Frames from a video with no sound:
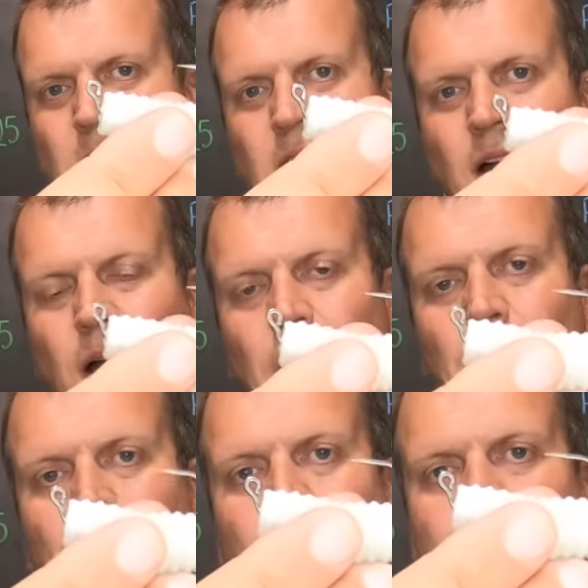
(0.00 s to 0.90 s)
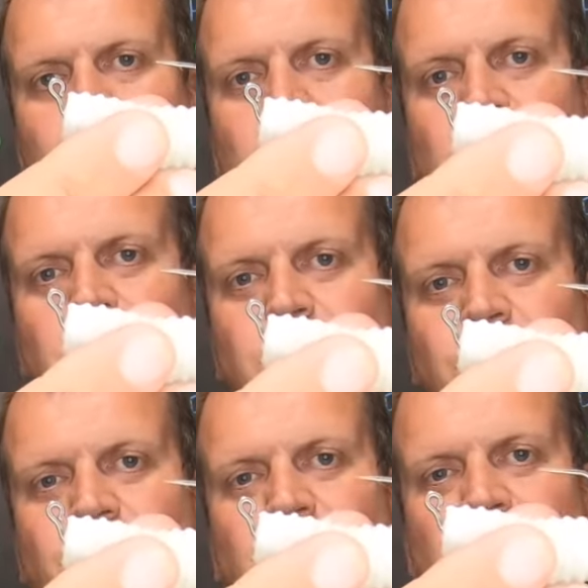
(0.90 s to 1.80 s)
um,
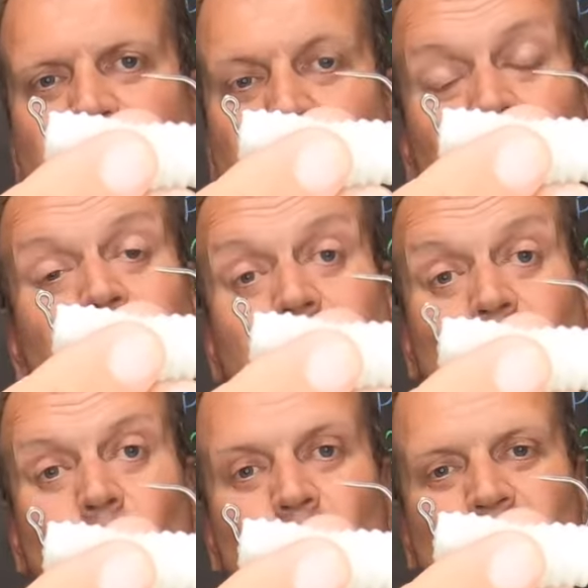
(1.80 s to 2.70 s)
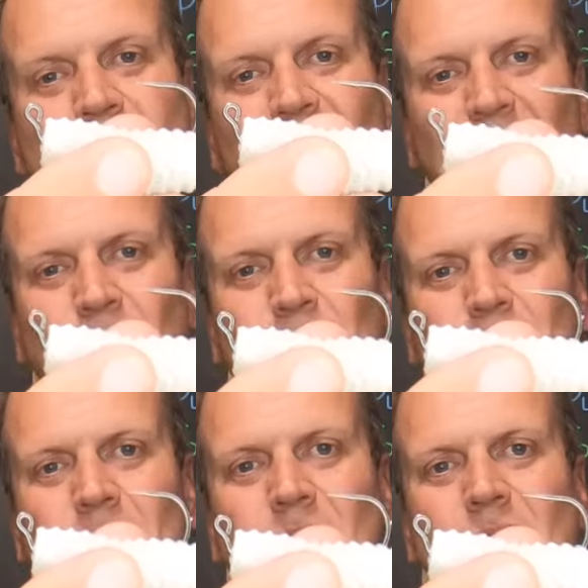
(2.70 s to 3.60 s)
Tush by Core
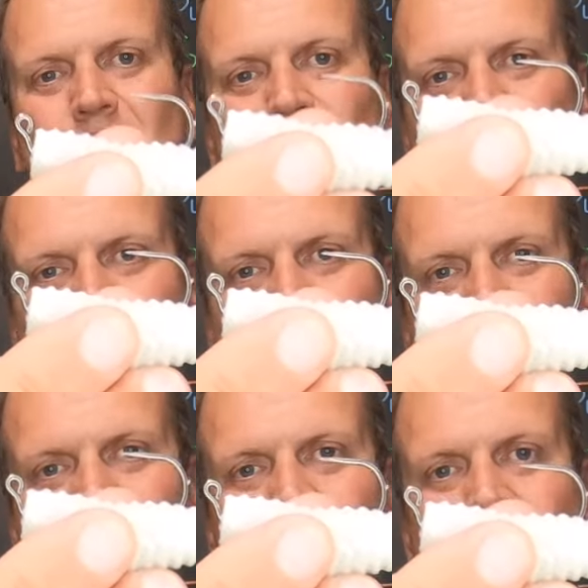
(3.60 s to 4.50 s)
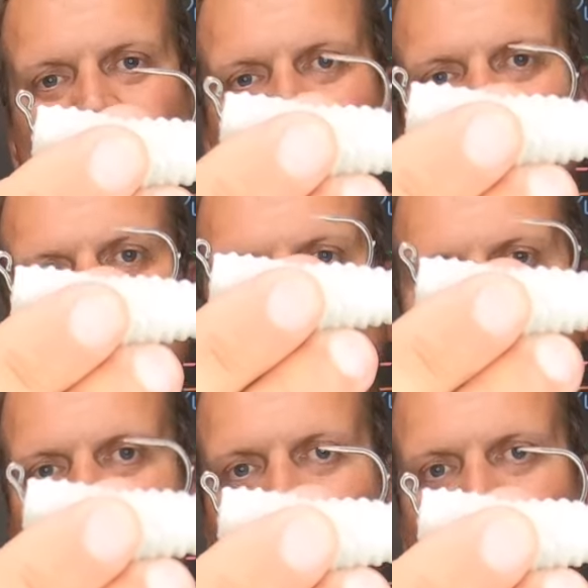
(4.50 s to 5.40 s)
Tackle, which is an integrated
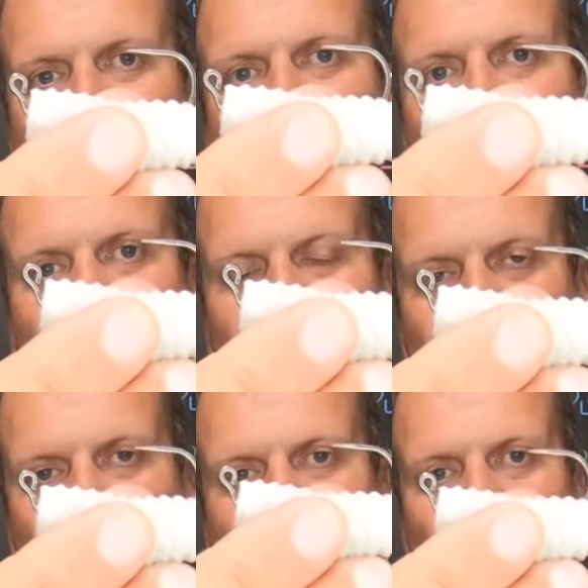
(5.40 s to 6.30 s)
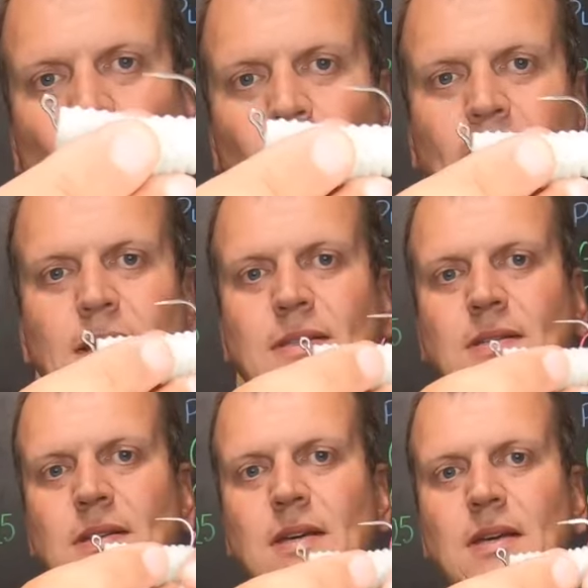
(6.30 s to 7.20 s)
weighted bait. So the
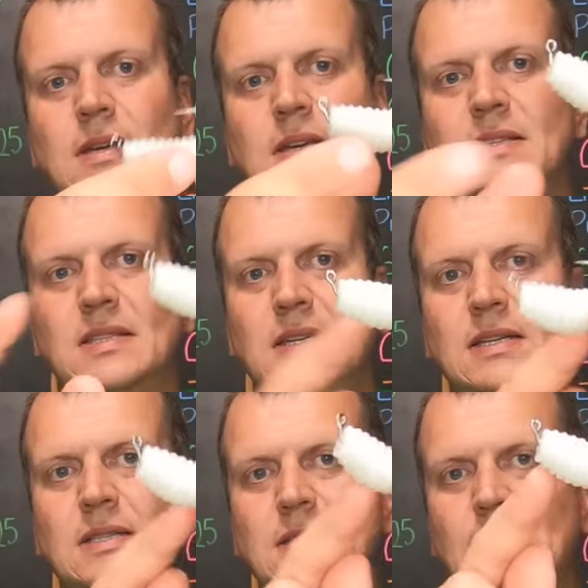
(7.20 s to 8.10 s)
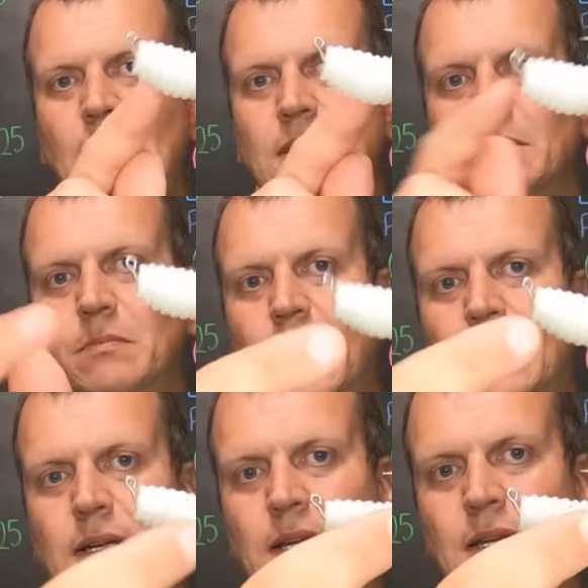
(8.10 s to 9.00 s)
weight is inside the
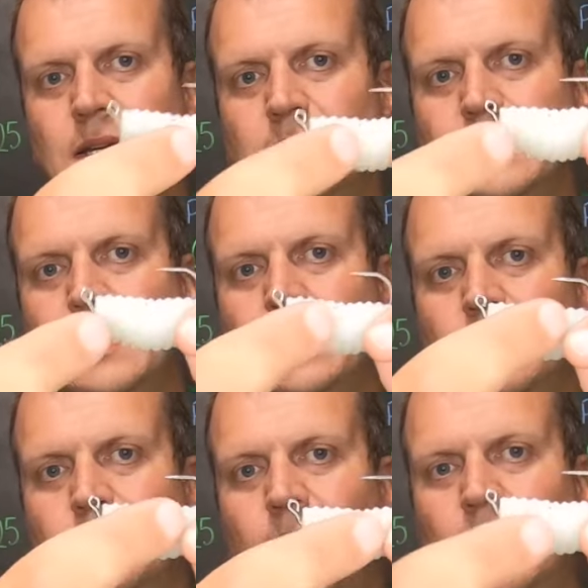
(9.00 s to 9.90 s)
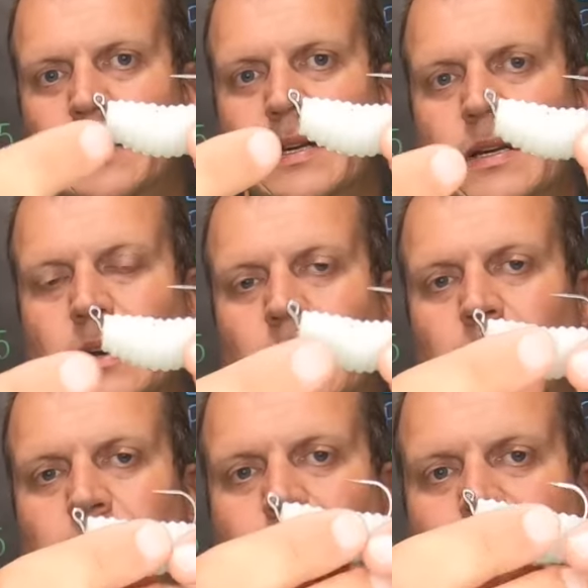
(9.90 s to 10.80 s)
belly, inside the belly
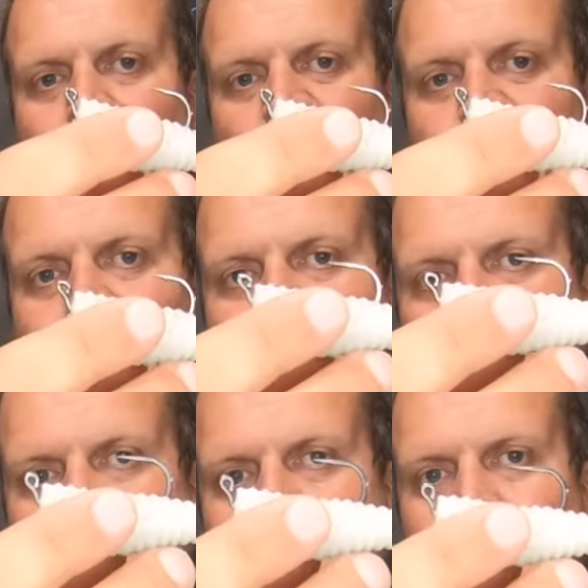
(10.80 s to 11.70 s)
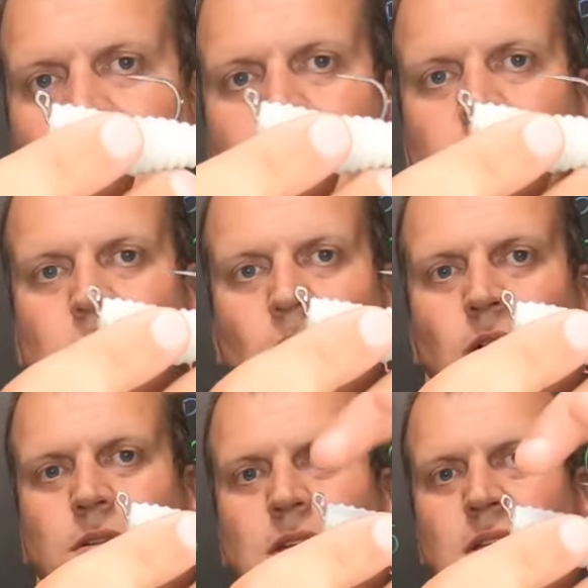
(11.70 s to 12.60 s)
of the soft plastic. So
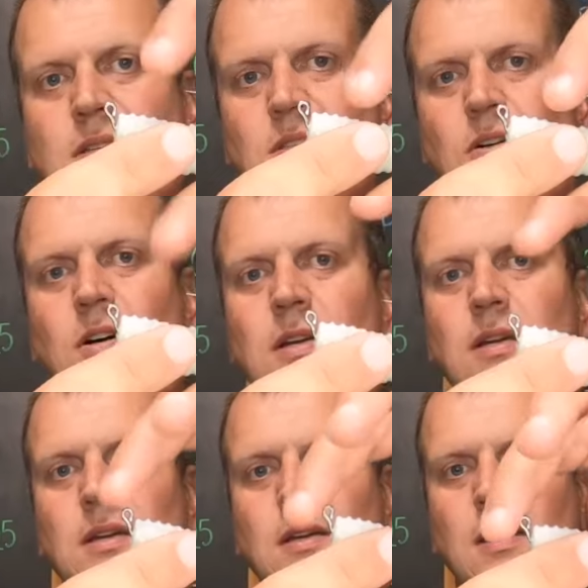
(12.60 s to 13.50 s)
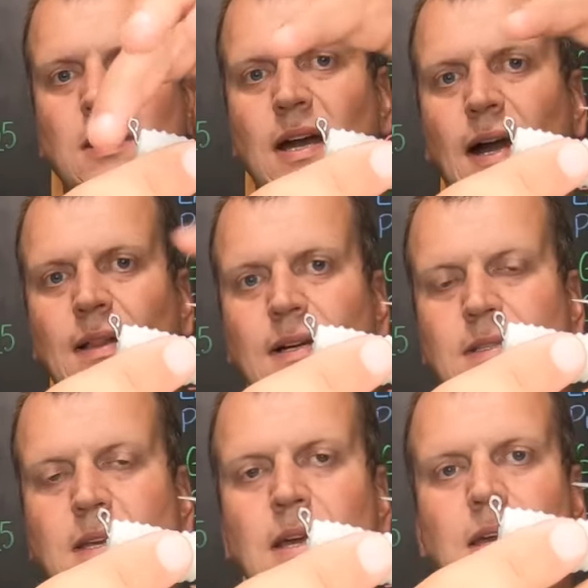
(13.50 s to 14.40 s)
all you get is the hook and the
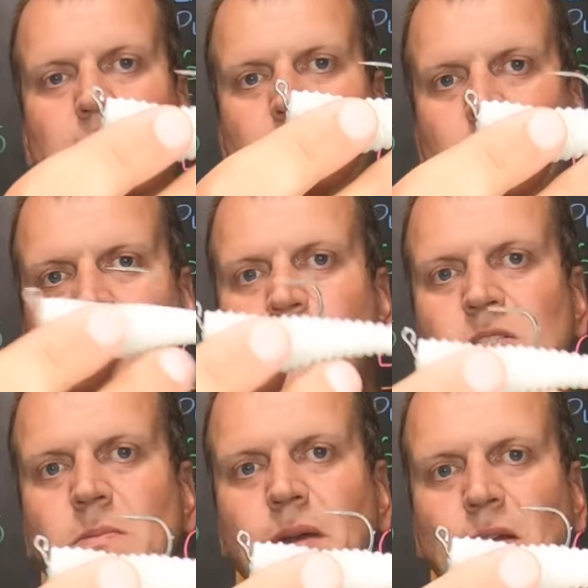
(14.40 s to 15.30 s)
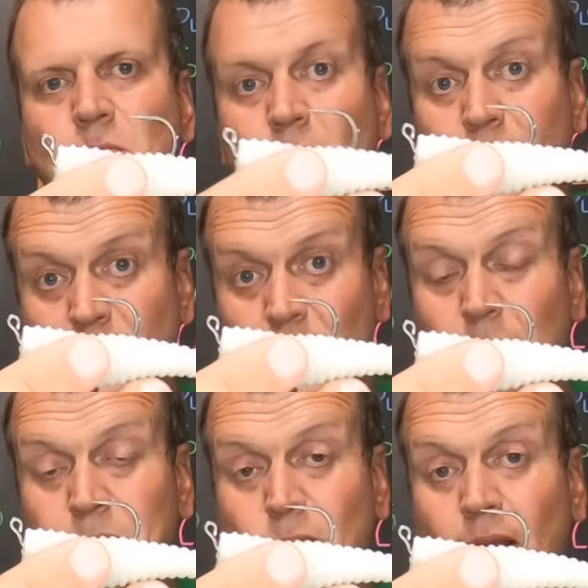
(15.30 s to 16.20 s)
eyelet. It keeps the bait running
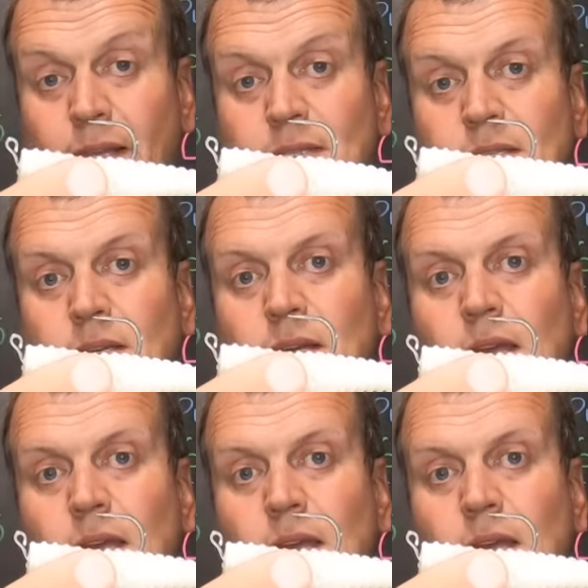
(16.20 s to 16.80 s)
upright